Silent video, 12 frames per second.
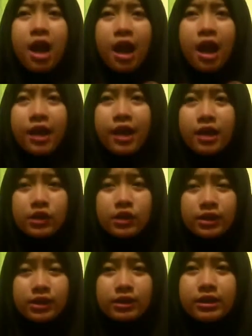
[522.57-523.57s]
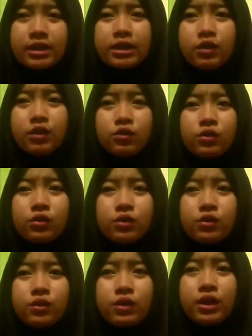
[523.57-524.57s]
I asked he to
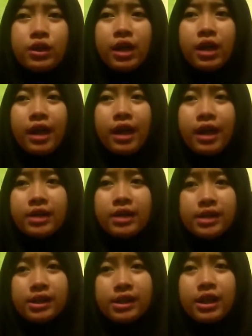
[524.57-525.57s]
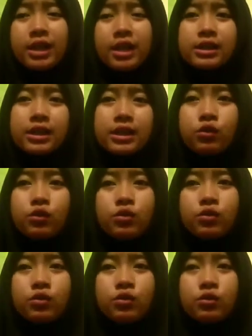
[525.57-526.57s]
I asked she
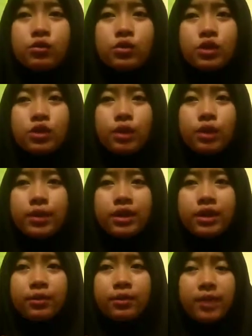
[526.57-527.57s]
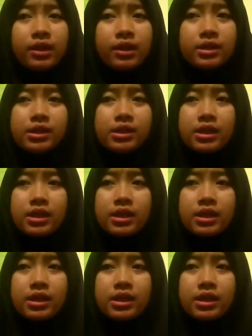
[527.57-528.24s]
to stop it, but she